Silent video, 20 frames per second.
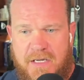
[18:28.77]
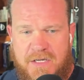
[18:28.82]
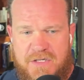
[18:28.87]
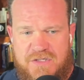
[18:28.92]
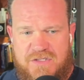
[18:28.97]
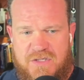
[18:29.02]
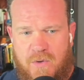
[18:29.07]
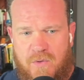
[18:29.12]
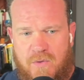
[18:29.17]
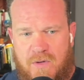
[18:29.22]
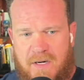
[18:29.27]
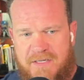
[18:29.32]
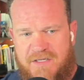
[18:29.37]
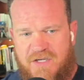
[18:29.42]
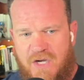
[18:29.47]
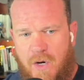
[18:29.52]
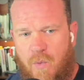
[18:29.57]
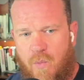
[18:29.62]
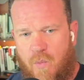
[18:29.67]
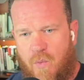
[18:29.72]
So I
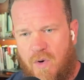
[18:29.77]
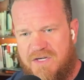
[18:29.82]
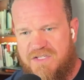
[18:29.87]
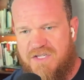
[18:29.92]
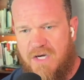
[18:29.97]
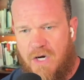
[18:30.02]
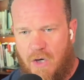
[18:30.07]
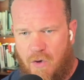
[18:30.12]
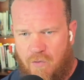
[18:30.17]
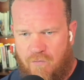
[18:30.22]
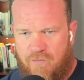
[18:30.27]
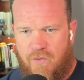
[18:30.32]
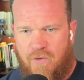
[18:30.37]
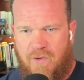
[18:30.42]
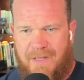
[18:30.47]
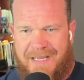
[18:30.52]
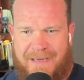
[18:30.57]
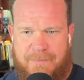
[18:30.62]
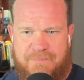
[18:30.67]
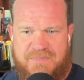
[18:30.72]
don't want to
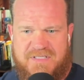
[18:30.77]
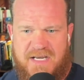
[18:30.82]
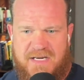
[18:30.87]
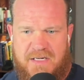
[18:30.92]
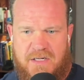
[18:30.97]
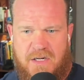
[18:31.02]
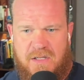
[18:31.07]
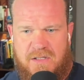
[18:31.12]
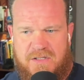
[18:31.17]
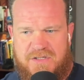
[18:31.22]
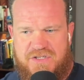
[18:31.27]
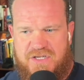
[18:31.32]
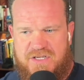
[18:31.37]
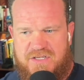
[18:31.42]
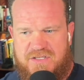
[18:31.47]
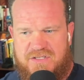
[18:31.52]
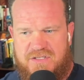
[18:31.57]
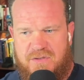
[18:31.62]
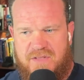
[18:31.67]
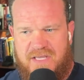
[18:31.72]
overlap
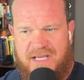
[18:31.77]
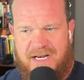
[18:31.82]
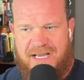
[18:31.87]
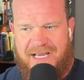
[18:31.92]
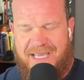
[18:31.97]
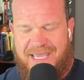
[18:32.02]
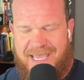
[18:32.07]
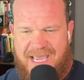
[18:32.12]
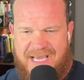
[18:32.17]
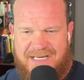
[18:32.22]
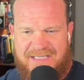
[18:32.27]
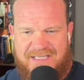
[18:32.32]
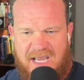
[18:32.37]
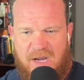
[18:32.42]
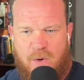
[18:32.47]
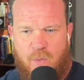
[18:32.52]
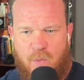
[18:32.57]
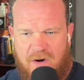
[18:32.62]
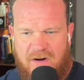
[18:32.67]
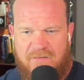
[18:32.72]
technologies so that I can't
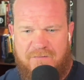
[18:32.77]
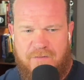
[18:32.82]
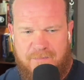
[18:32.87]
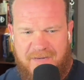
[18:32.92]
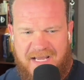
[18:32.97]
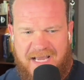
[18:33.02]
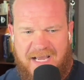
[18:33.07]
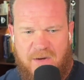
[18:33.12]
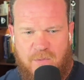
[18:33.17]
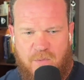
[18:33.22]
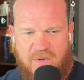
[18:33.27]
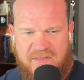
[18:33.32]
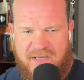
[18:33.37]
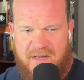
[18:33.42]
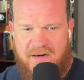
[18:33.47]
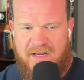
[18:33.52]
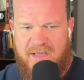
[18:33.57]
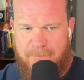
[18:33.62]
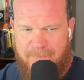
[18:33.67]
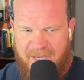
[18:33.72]
take one of them down
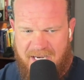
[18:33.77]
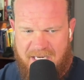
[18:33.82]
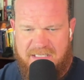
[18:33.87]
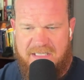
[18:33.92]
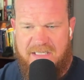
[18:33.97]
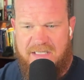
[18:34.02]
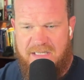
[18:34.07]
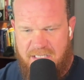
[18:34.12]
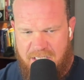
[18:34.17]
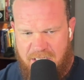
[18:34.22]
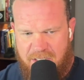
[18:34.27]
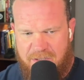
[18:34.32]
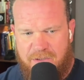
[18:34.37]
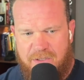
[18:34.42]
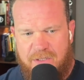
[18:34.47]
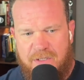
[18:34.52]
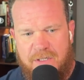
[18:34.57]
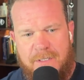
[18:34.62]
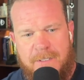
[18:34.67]
without impacting the other.